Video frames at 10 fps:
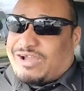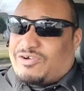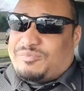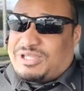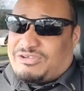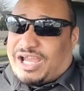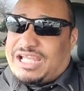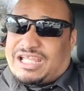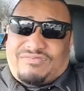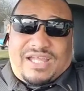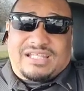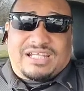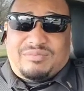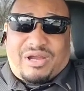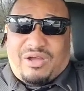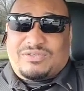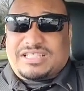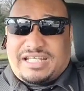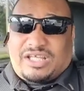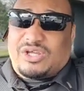That would be great if Anthony Brown
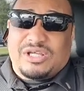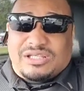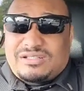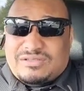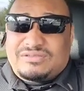was any good.